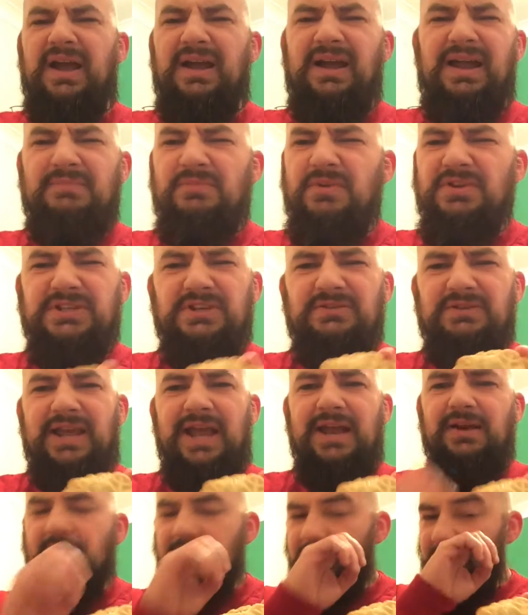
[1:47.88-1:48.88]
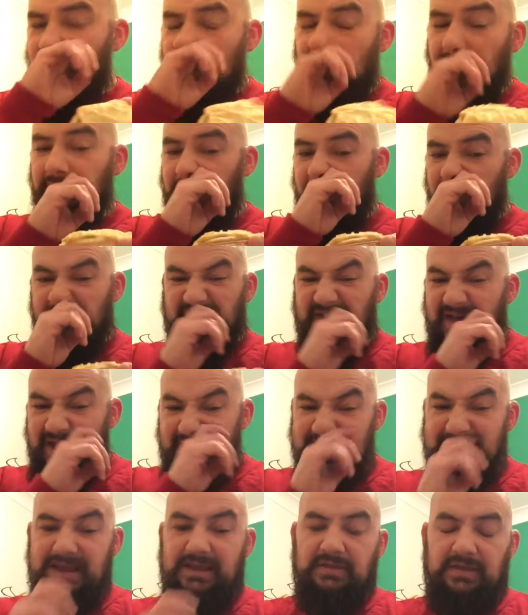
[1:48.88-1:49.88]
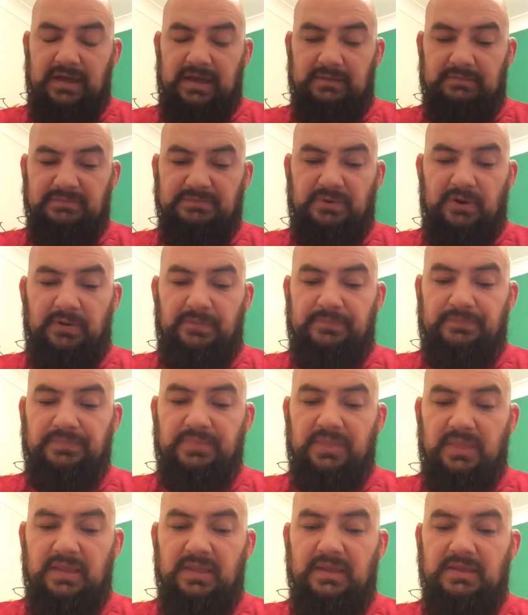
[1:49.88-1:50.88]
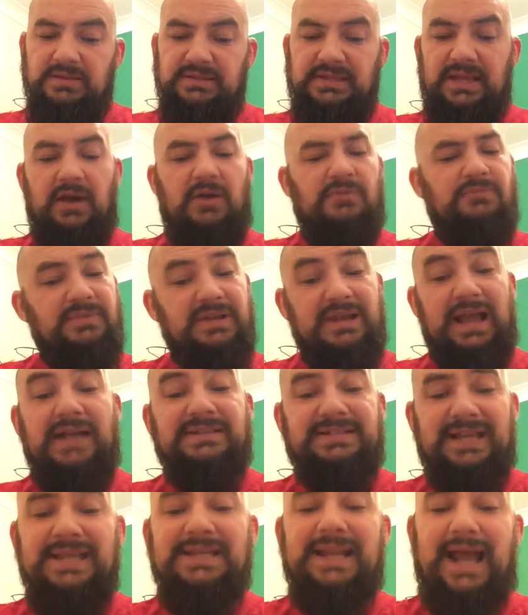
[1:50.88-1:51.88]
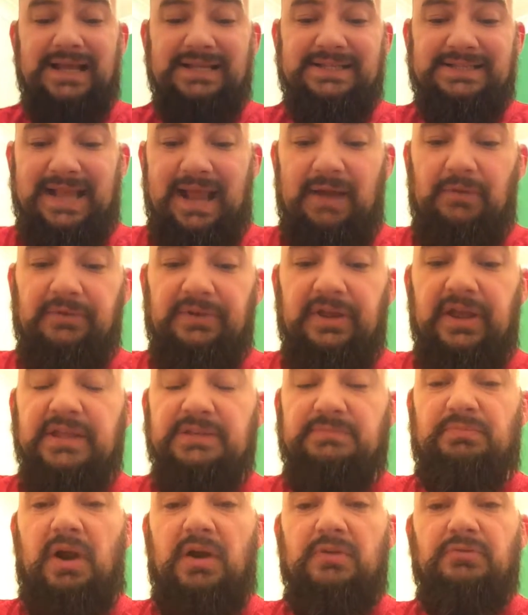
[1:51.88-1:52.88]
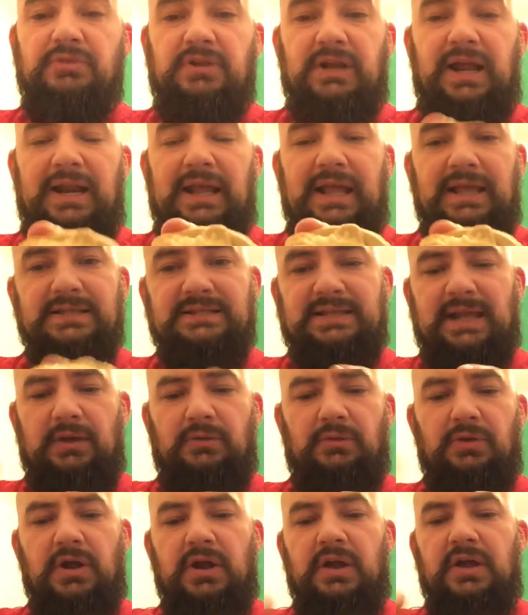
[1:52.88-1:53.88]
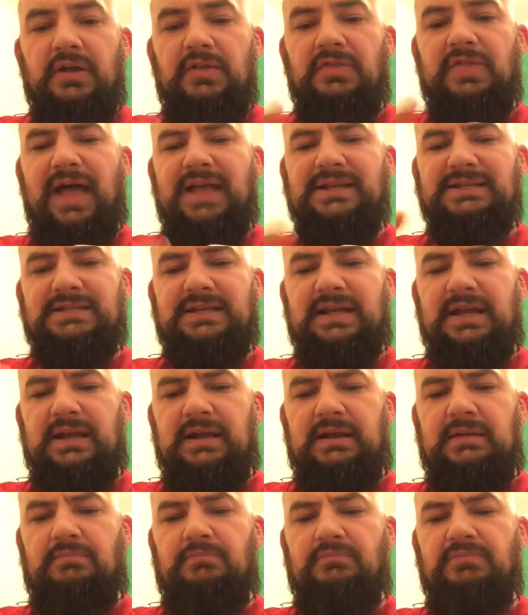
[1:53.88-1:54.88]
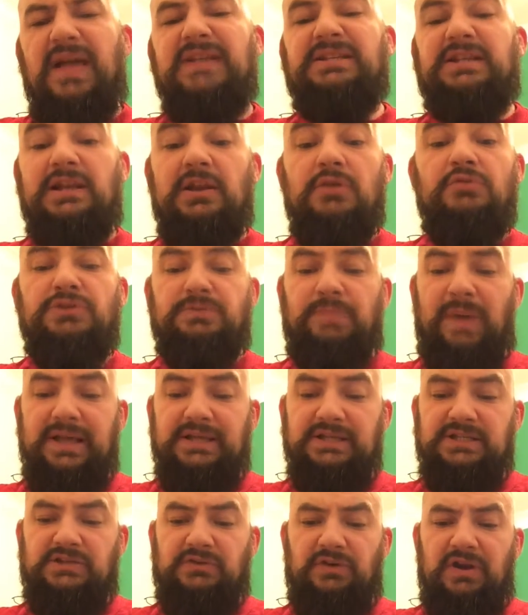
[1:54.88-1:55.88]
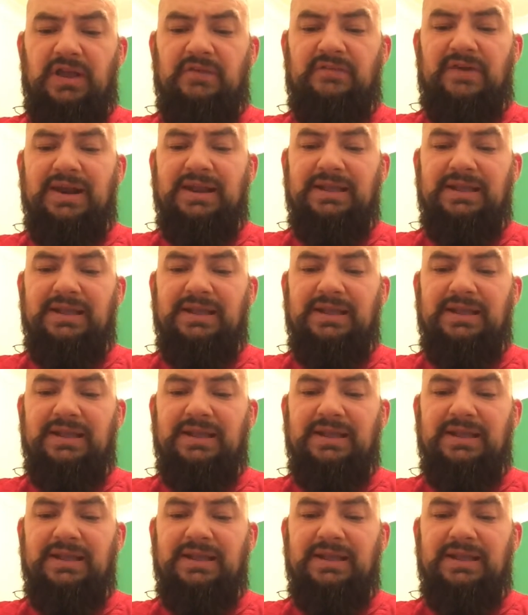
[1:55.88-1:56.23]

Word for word: I'm not too keen on the colour of that either. But yeah, I say nice sound. It's broke, and it so that's a that's a loose pastry, if